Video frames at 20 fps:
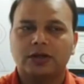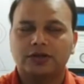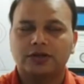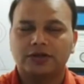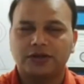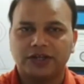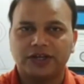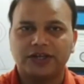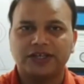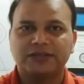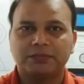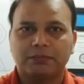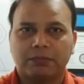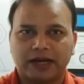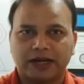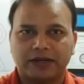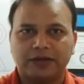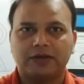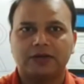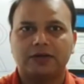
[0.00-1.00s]
The teres
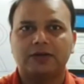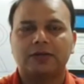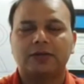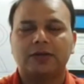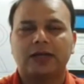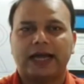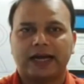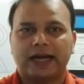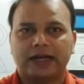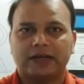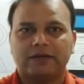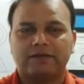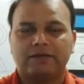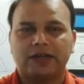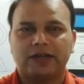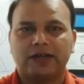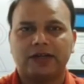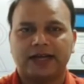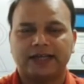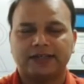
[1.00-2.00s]
minor
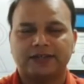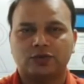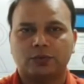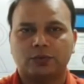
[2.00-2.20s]
activity has